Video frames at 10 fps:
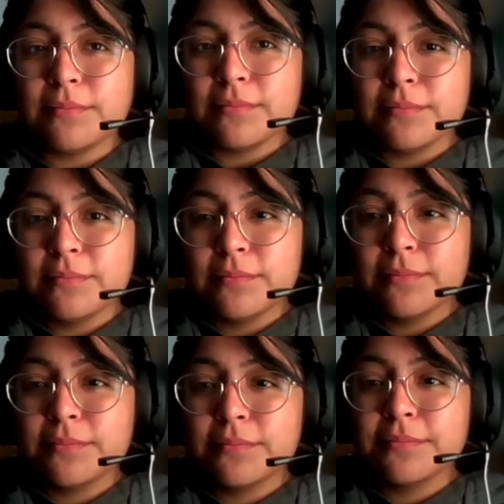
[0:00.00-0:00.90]

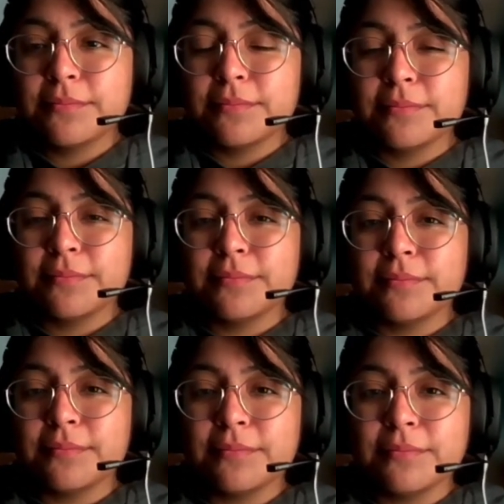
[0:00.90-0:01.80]

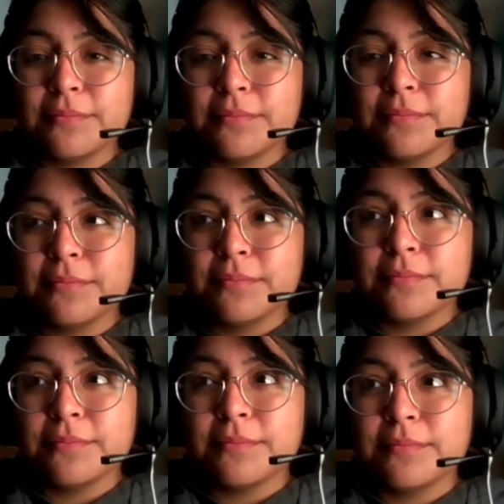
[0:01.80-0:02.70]

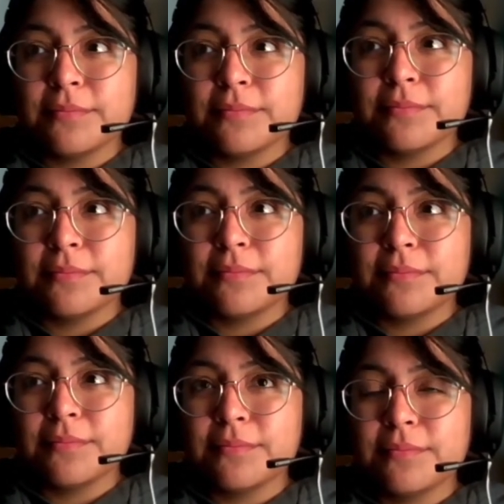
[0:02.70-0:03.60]

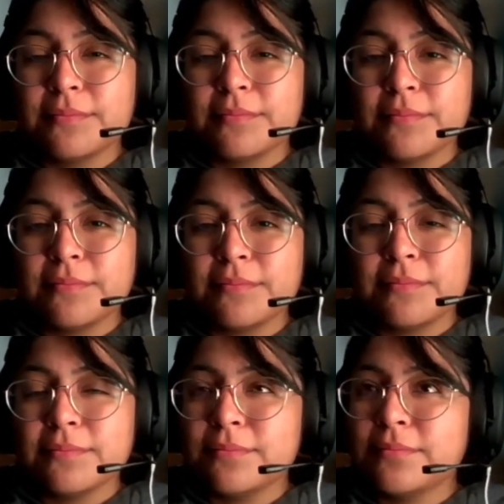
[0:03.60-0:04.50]

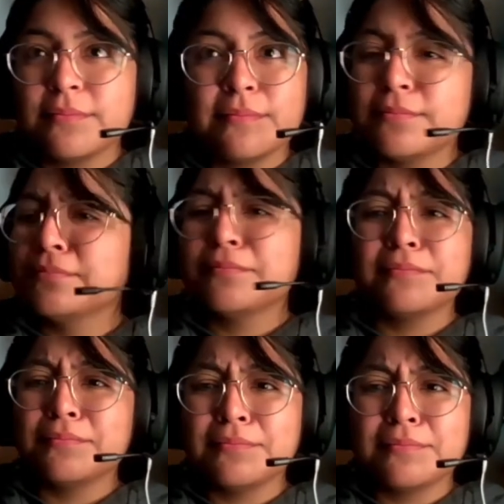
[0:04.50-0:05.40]

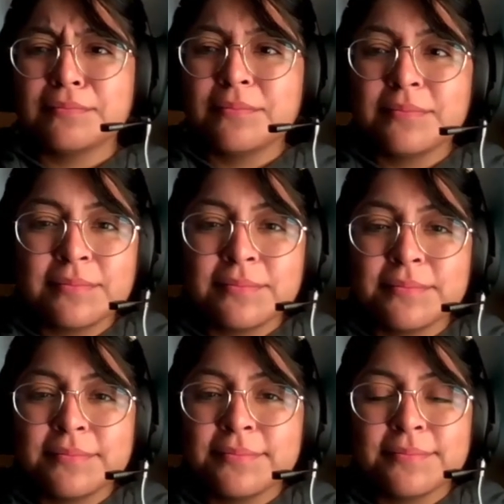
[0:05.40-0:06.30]

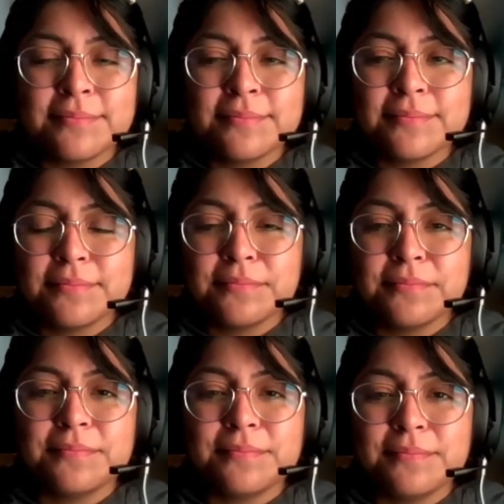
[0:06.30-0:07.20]

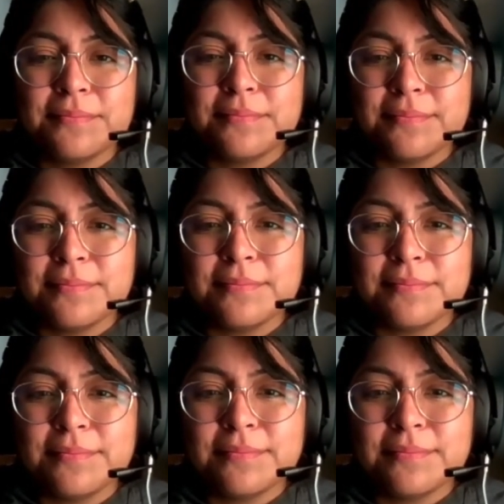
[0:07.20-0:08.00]
(silent)